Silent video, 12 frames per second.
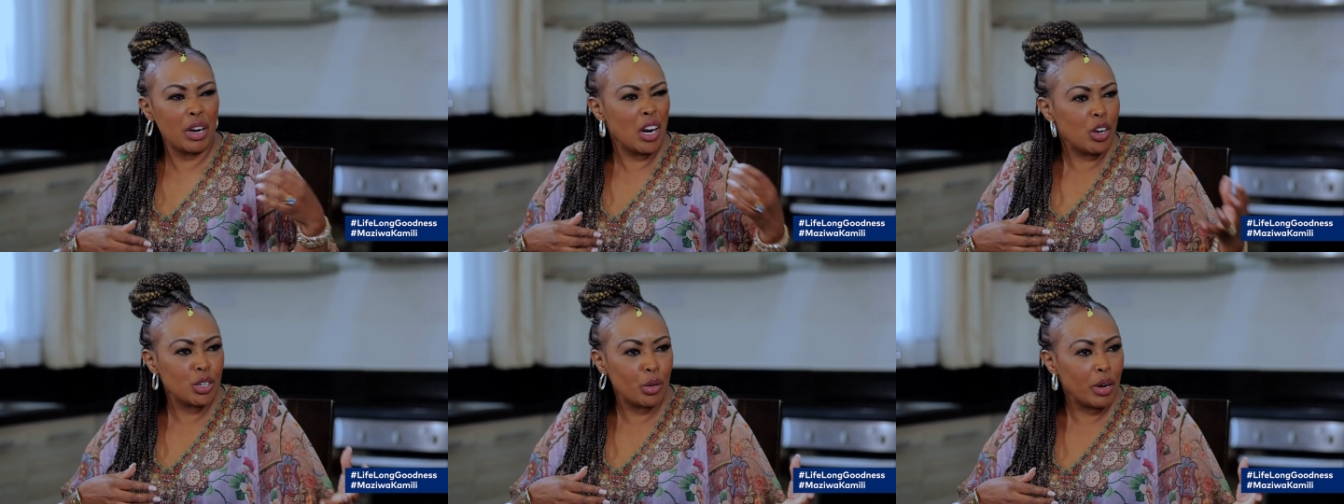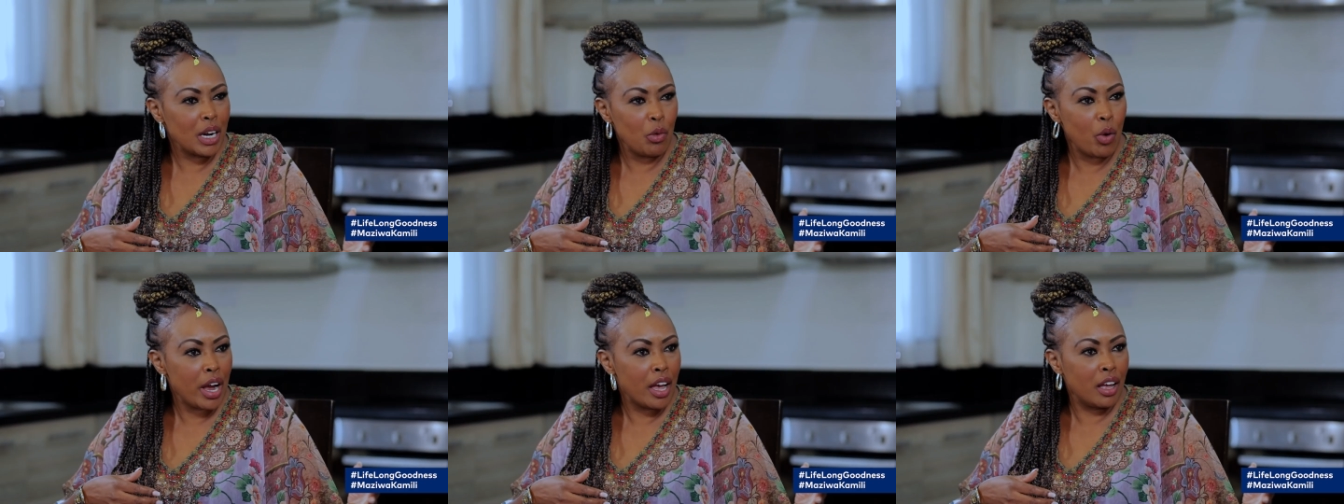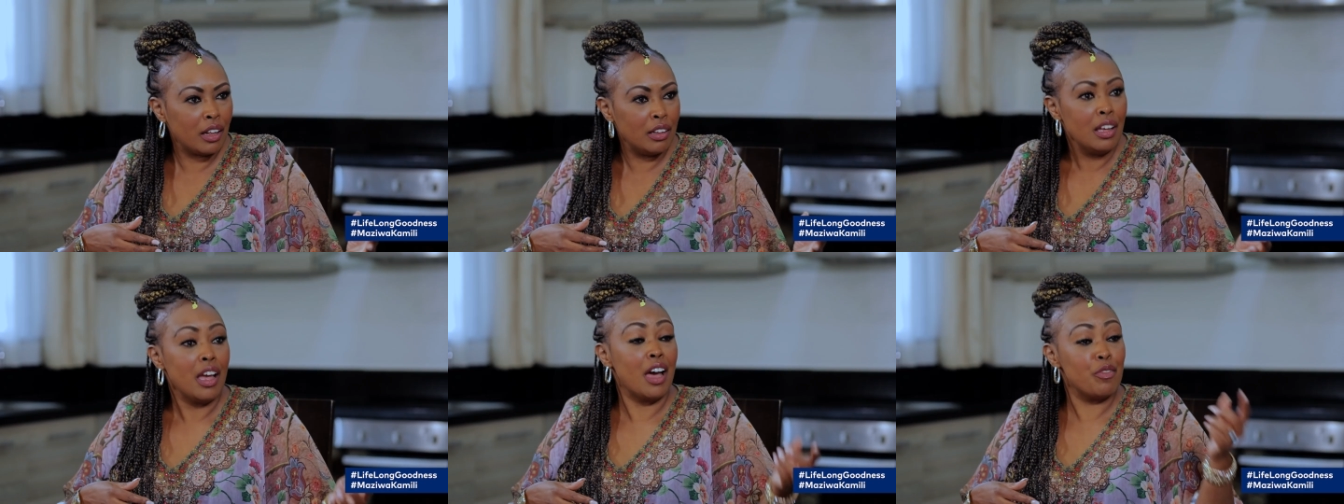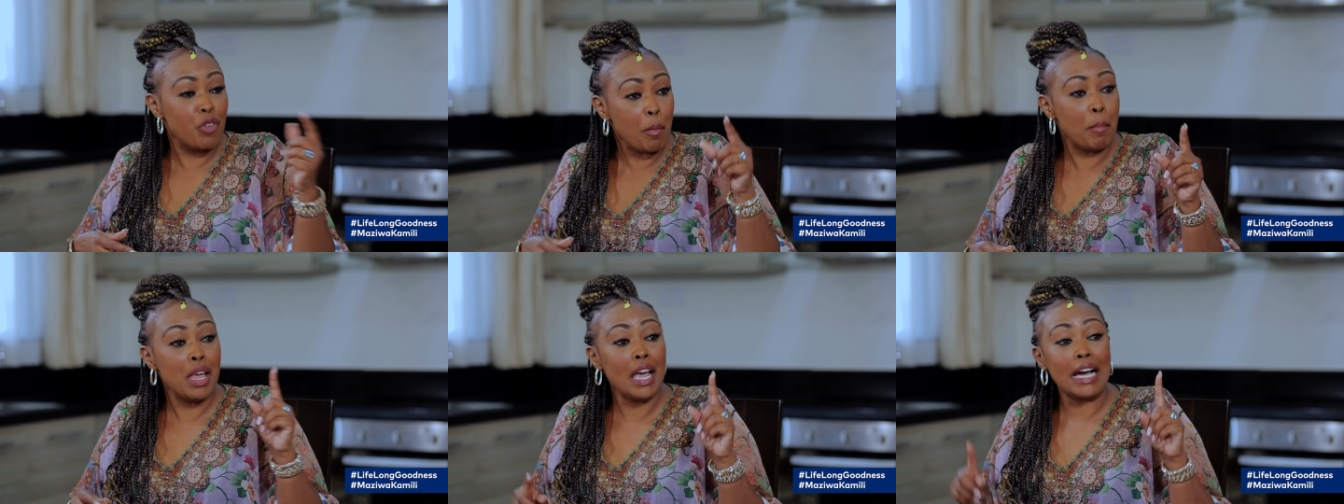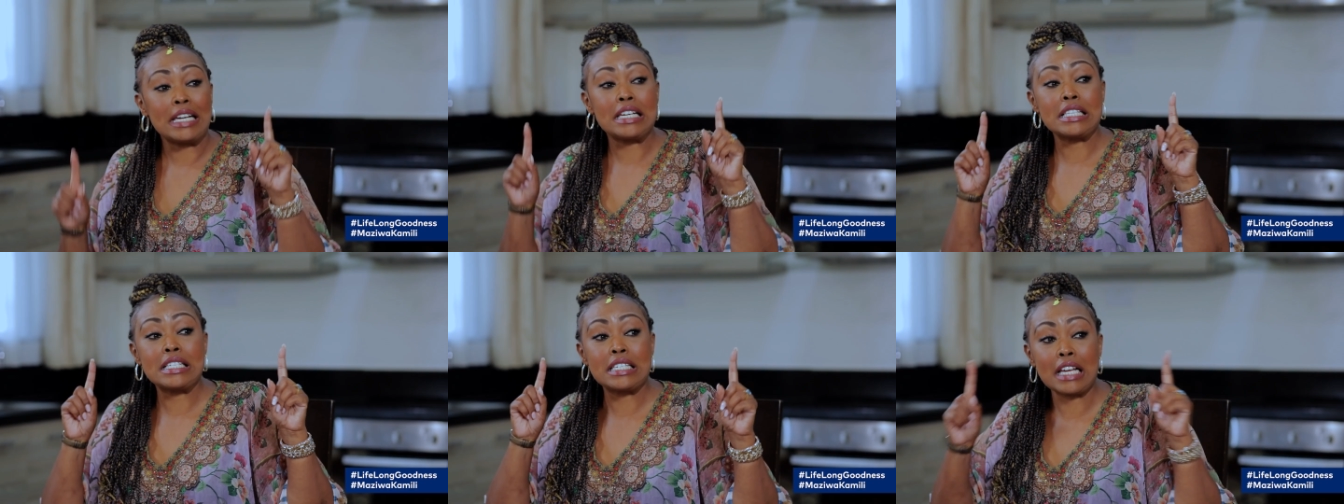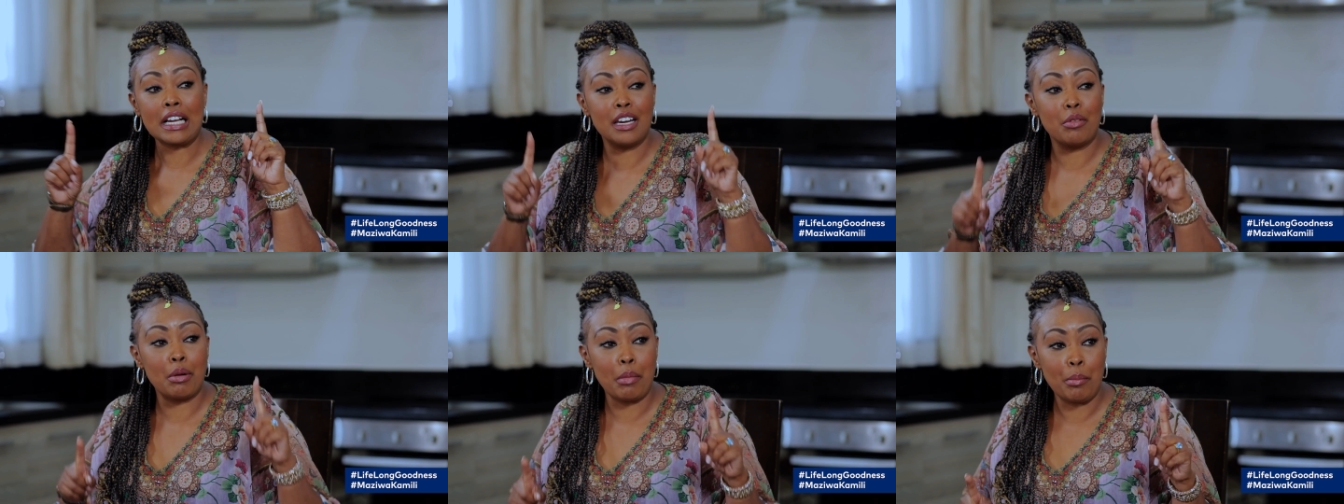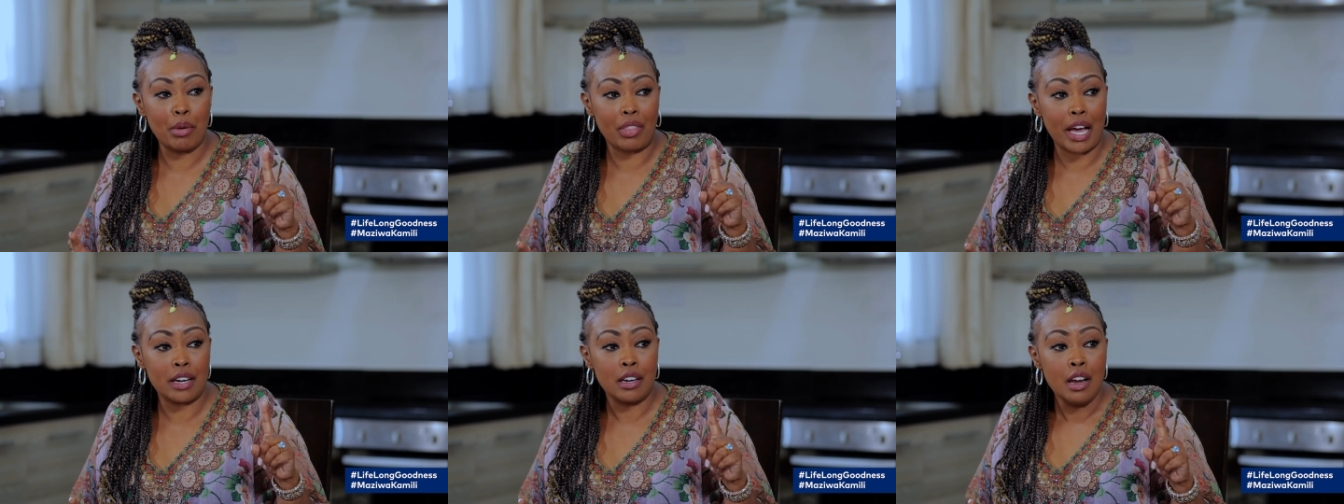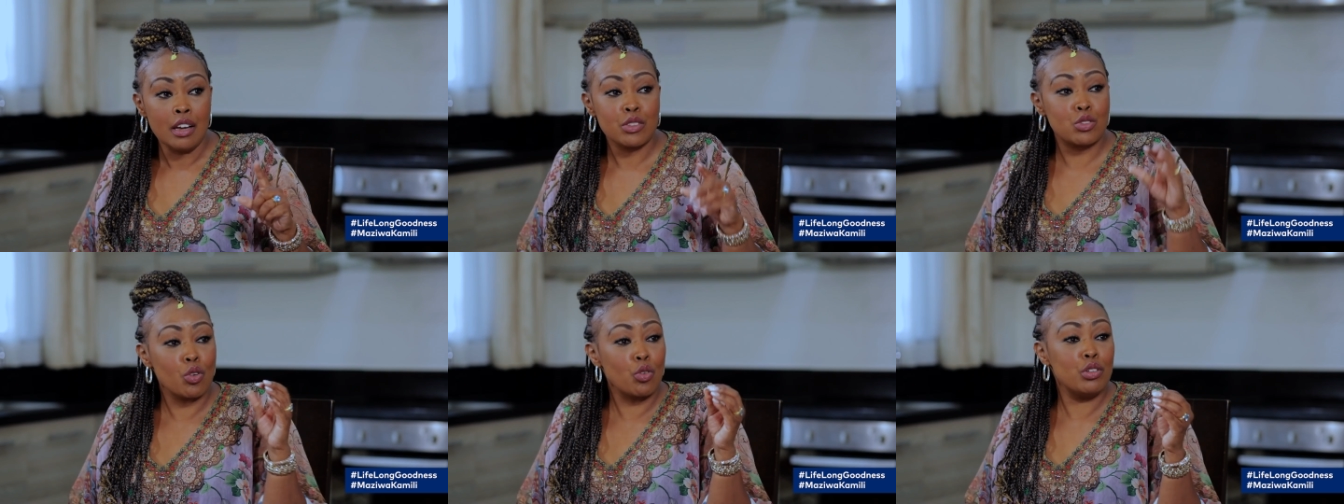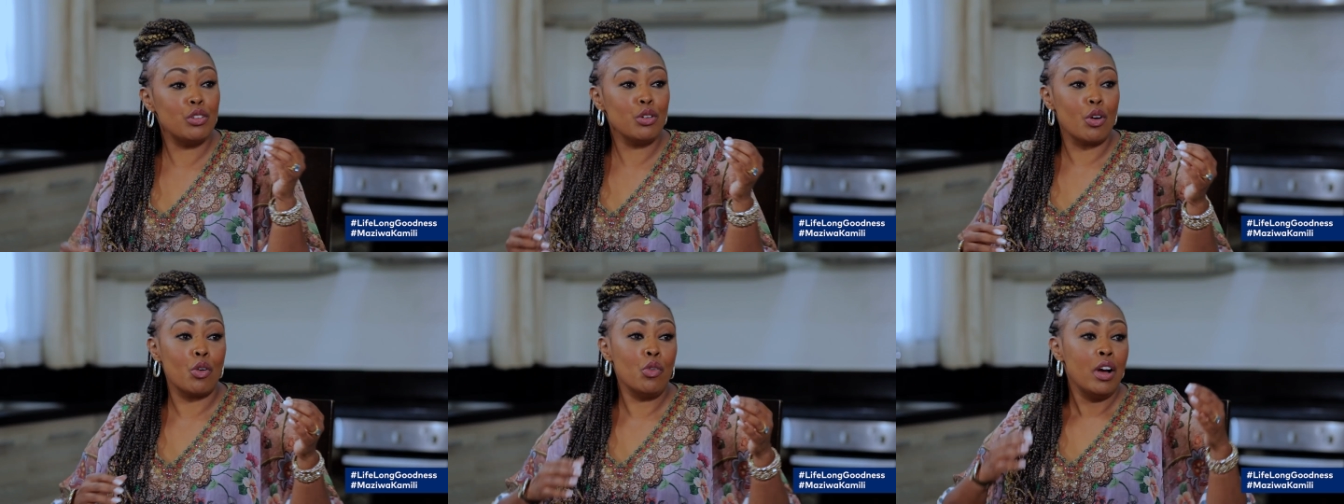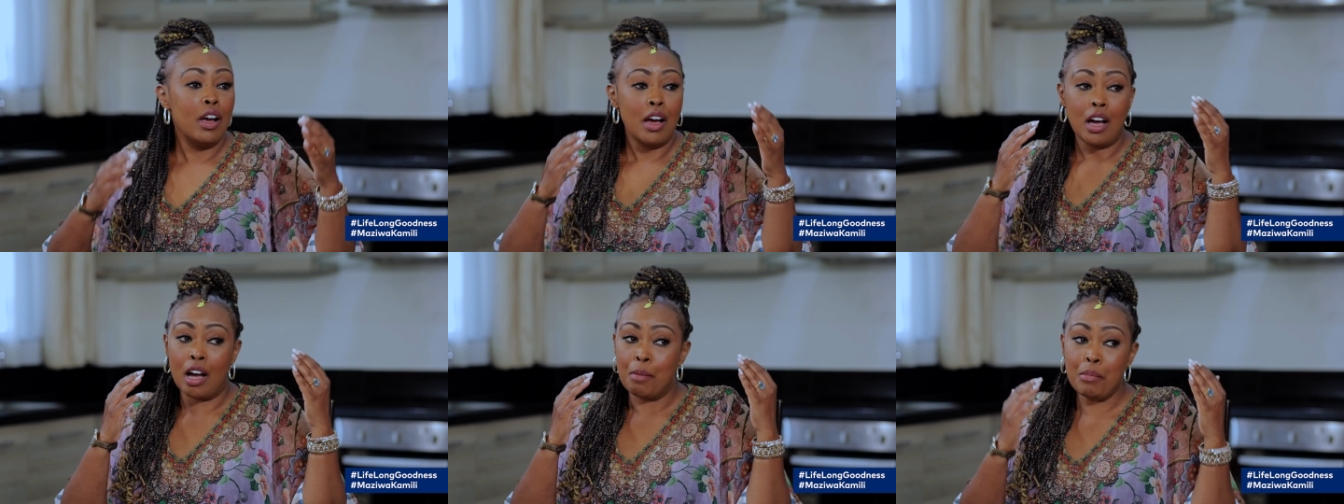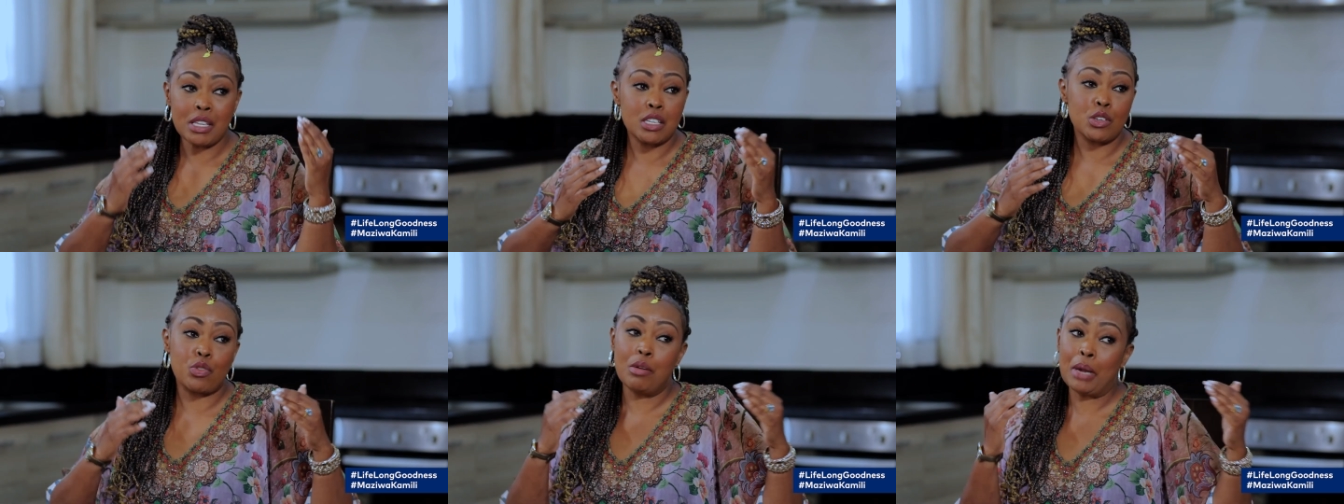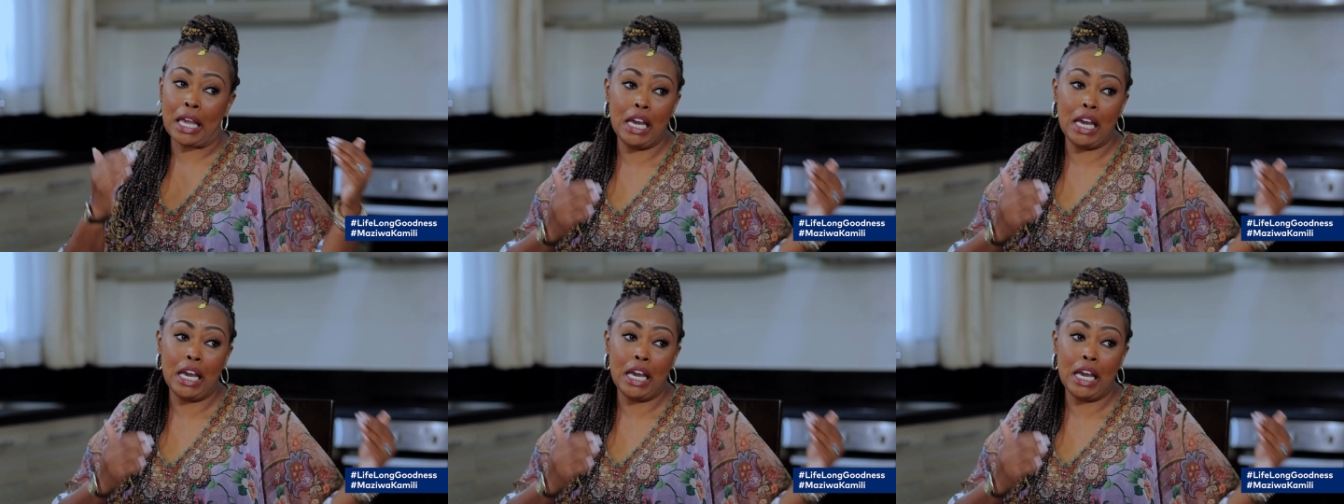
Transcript: we're not doing well, and for me, I distinctly remember that. So, a message from